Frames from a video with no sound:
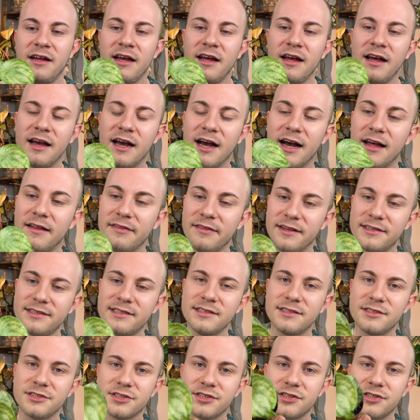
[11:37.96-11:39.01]
And this is
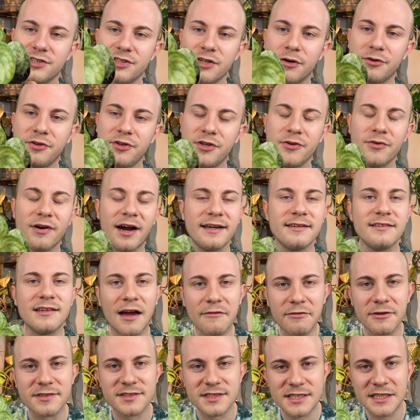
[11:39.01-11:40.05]
just so cute. I never
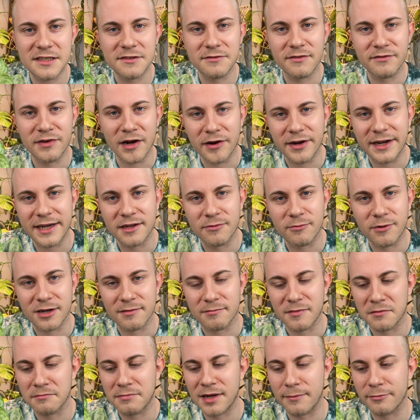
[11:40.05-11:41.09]
see variegated
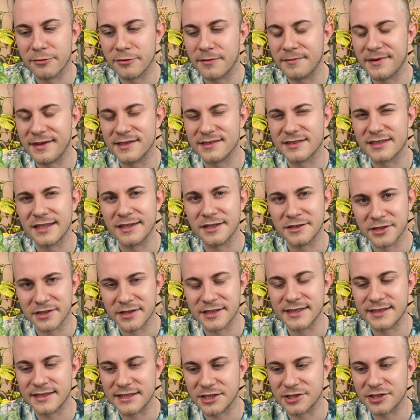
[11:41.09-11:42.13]
watermelon peperomias in good
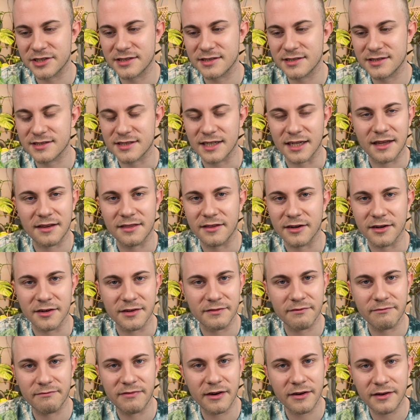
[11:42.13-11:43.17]
conditions. Like, they're
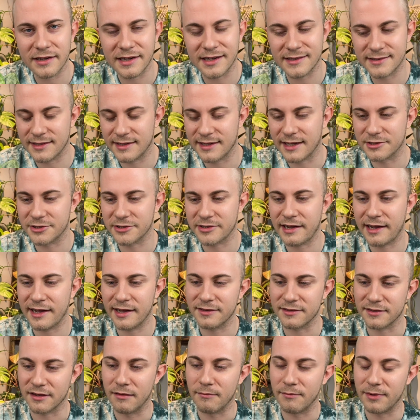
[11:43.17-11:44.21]
very easy to get your hands
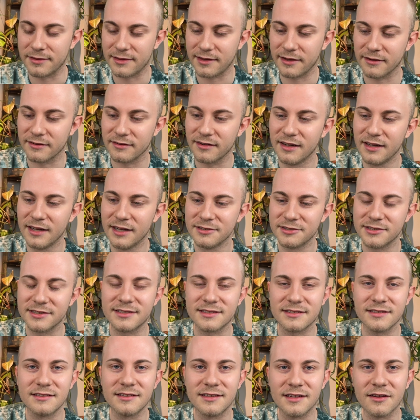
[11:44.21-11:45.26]
on, but they're just
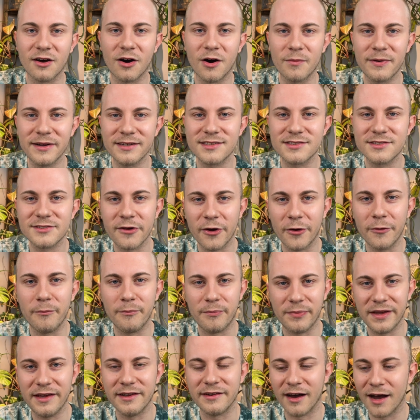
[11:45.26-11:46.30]
always so
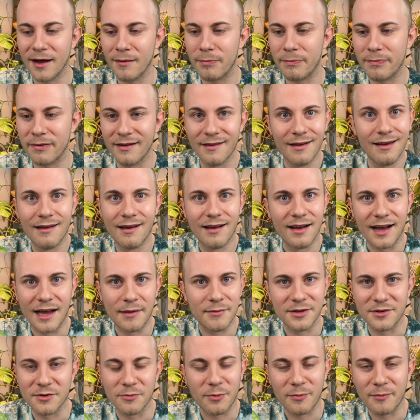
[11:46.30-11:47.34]
beat up. I
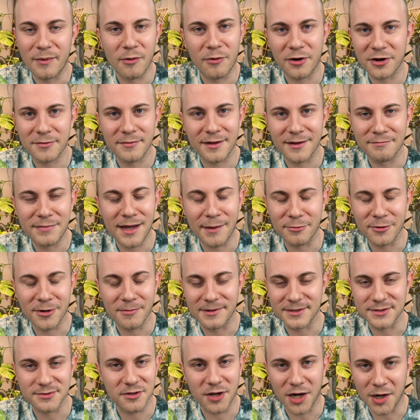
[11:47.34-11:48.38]
mean, my watermelon peperomias
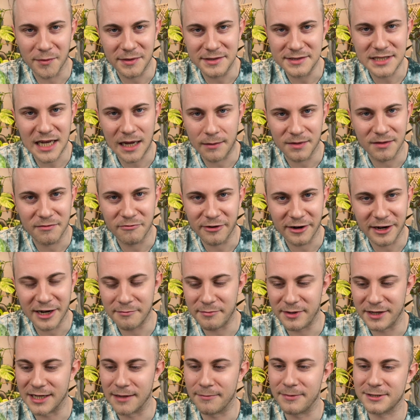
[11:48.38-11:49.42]
will always come in very beat
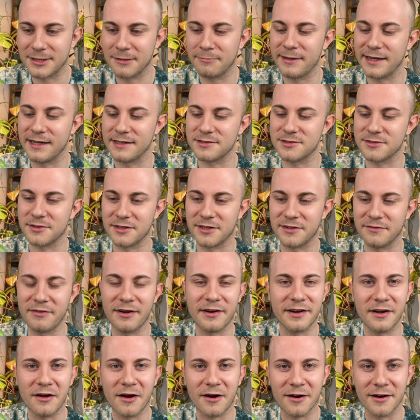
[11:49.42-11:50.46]
up at the plant store. They're very
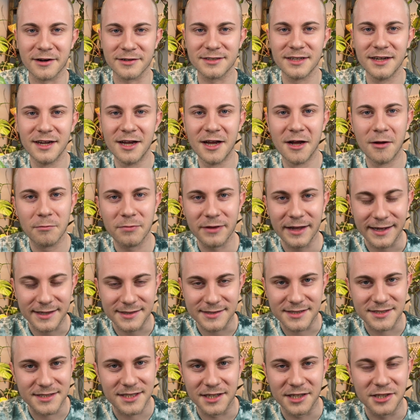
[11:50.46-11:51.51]
hard plants
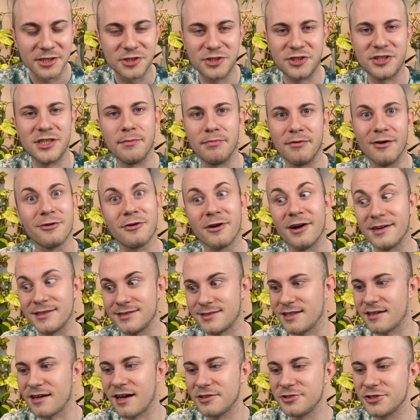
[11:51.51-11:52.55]
to ship across the
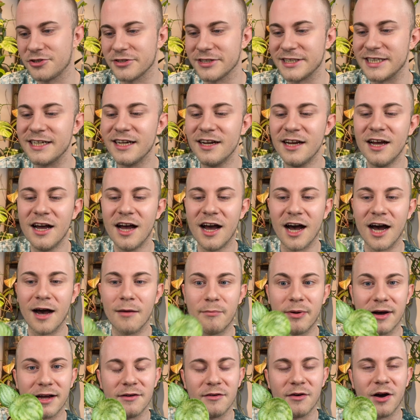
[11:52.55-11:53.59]
country, uh,
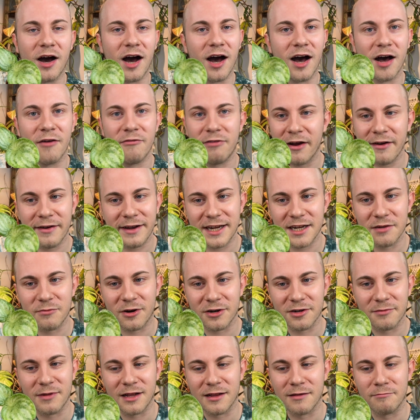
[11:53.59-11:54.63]
but a variegated
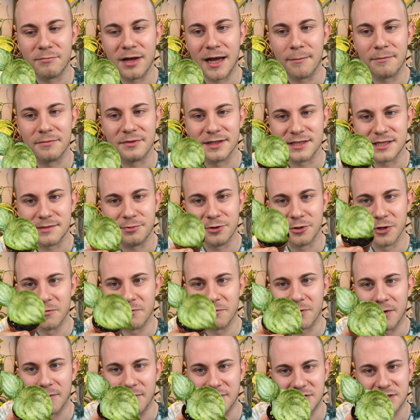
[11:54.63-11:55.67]
watermelon pep this beautiful
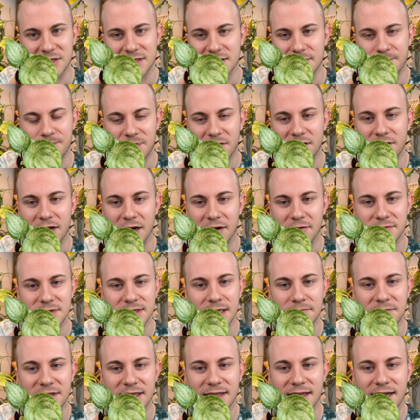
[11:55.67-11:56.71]
was just, you know,
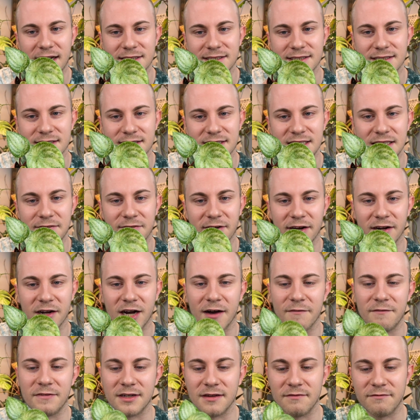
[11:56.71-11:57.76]
something that I didn't see very
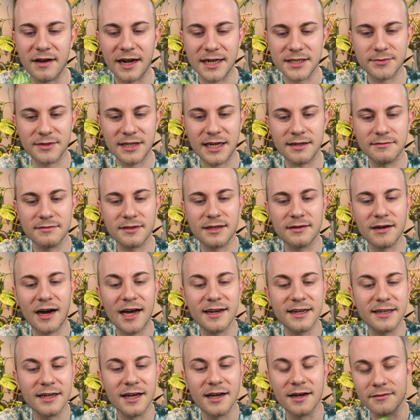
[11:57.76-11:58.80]
often. In fact, when I got
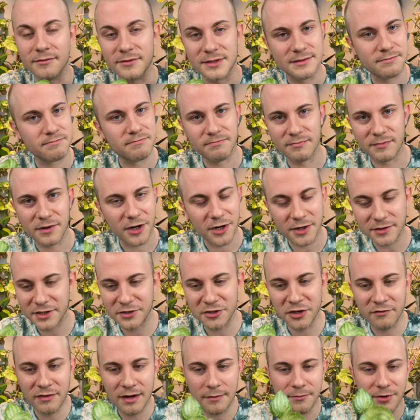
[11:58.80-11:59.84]
it, it was early
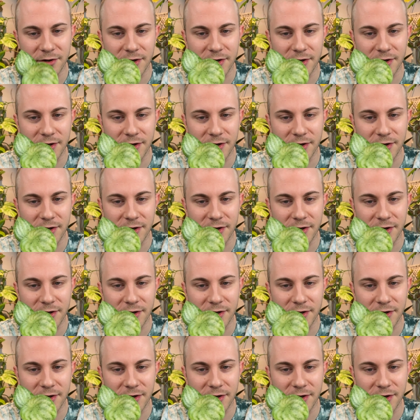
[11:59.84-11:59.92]
November.